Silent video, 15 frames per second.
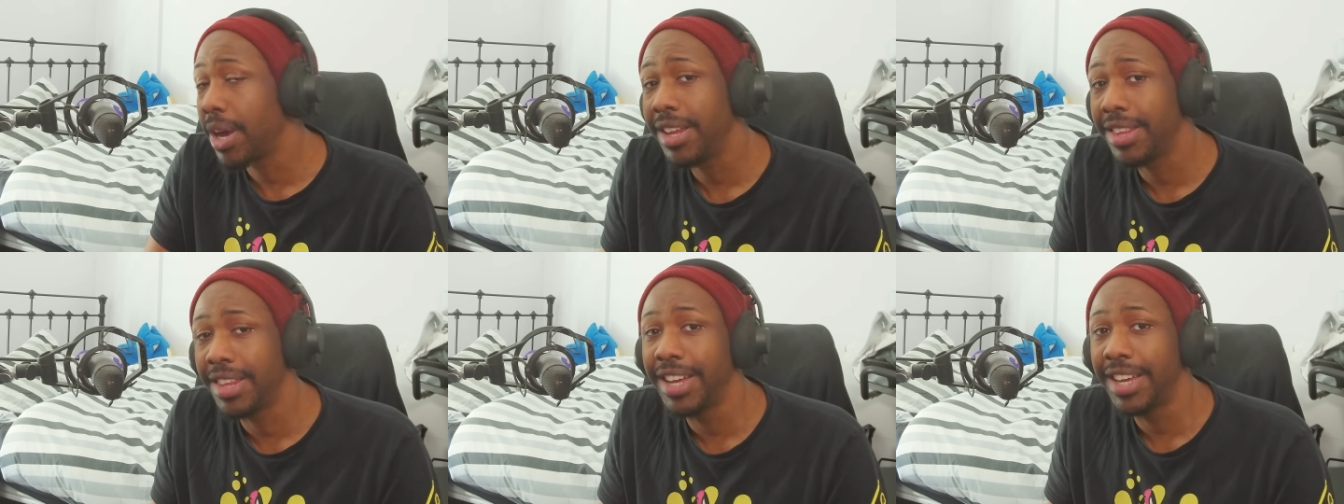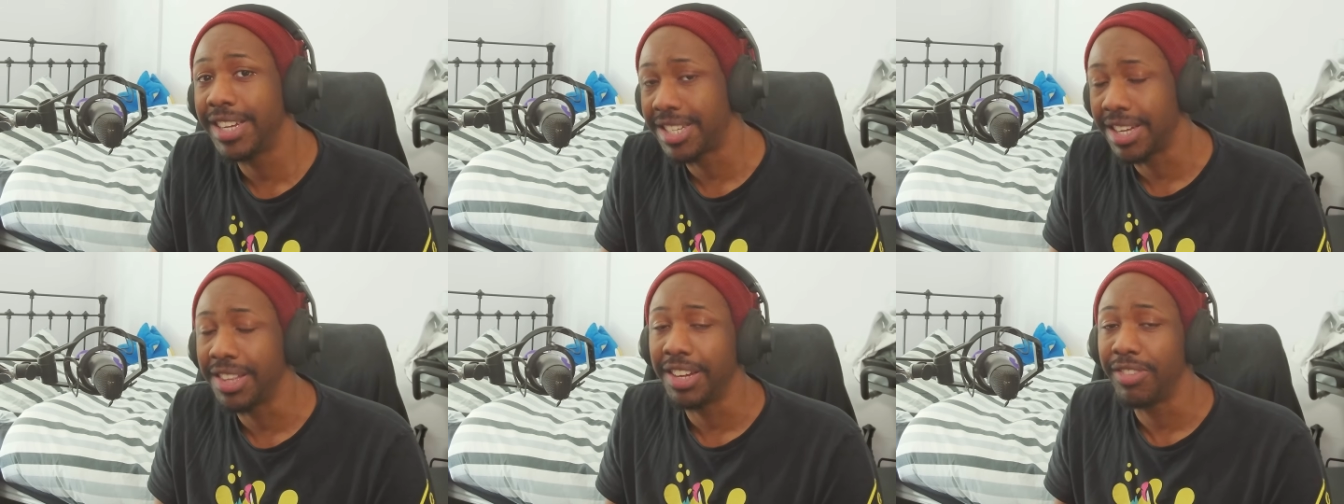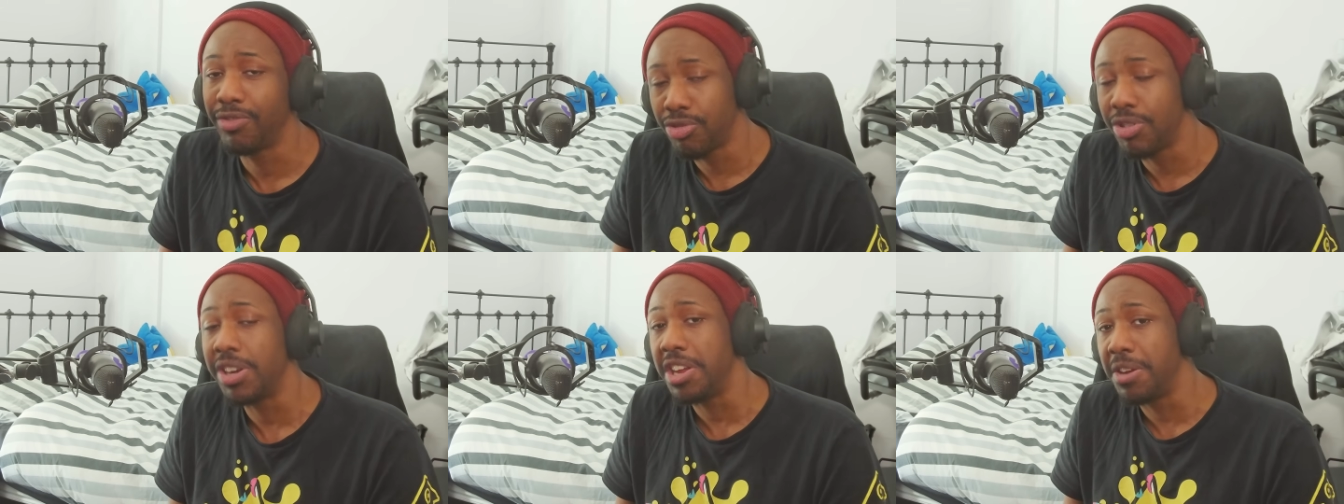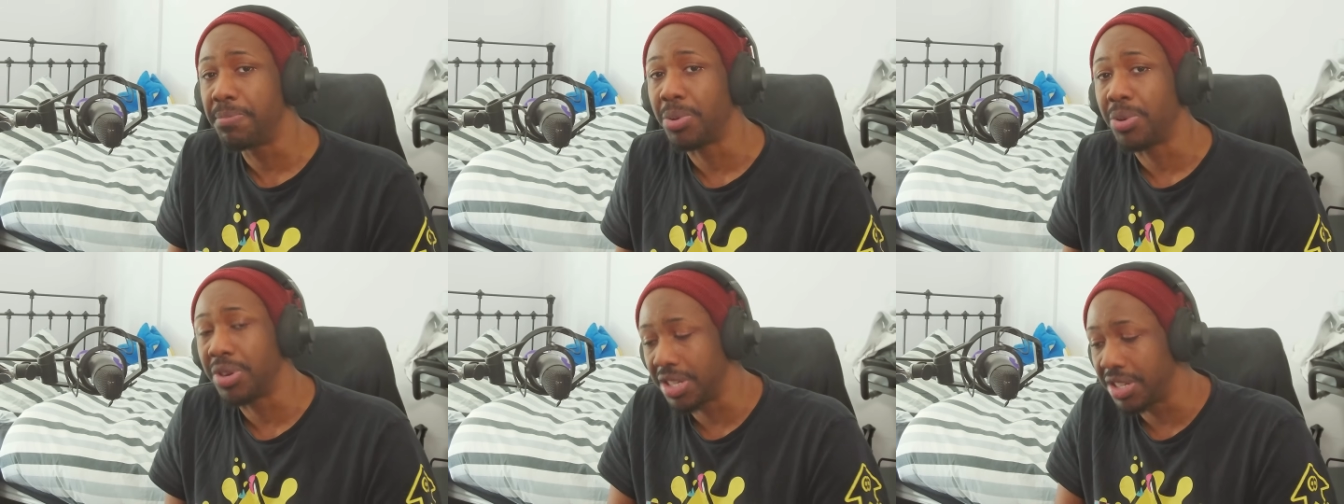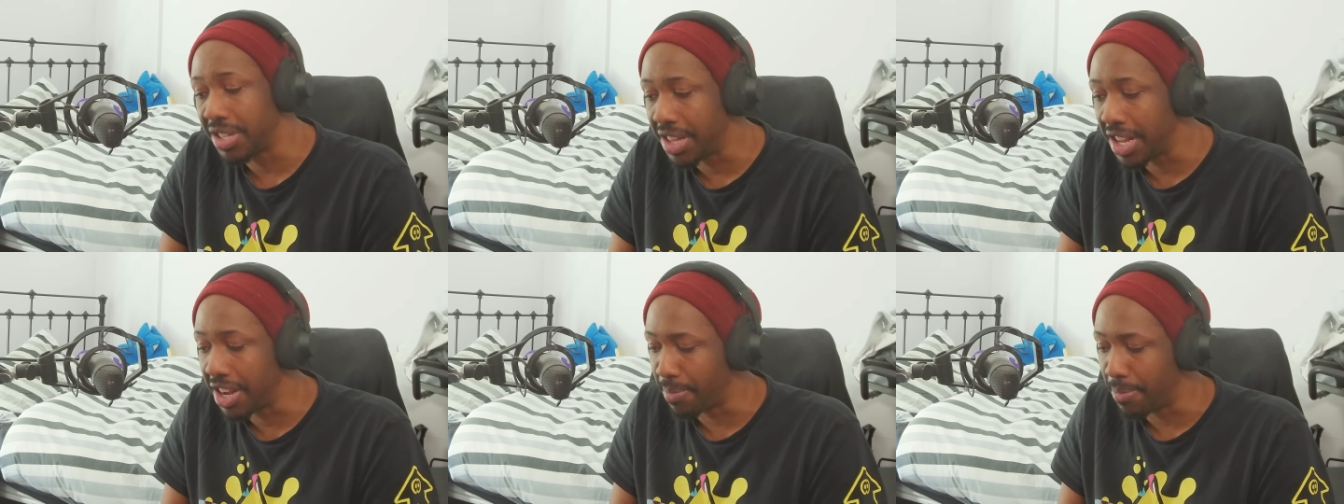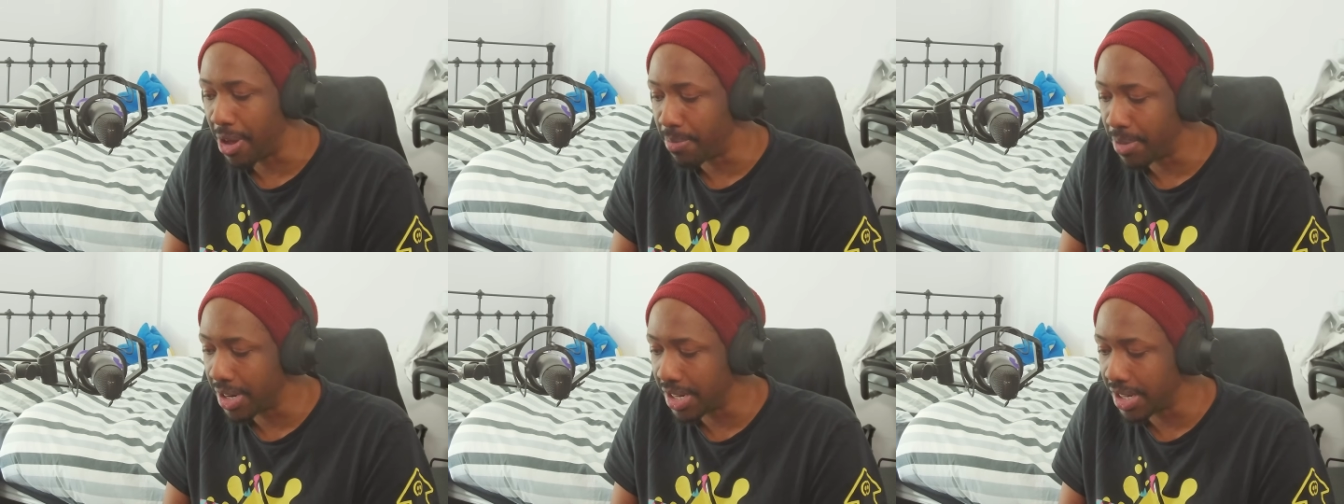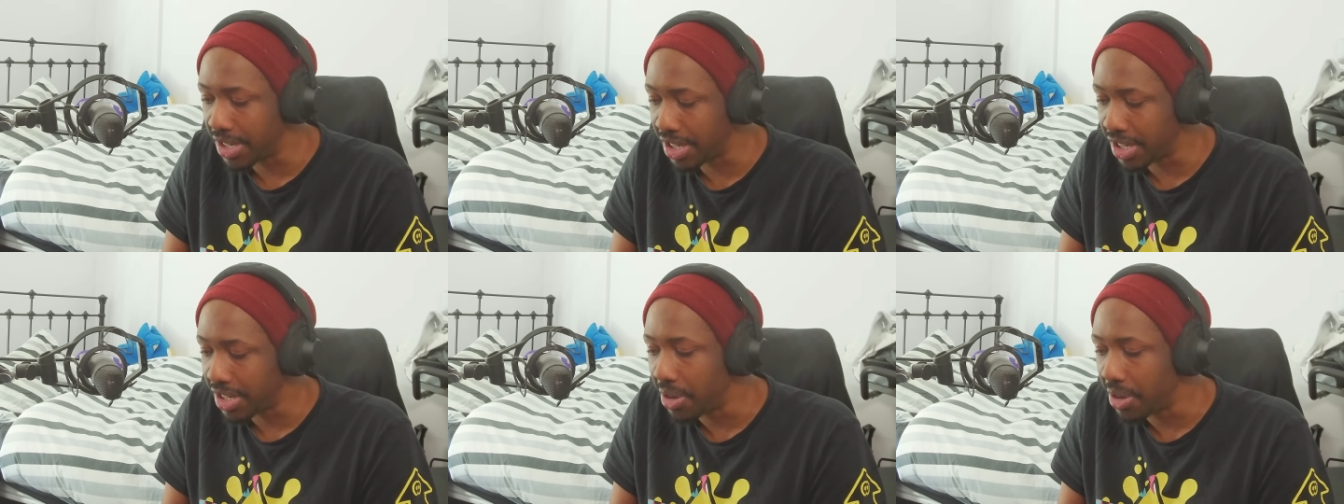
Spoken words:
think it's something really important to think about, because,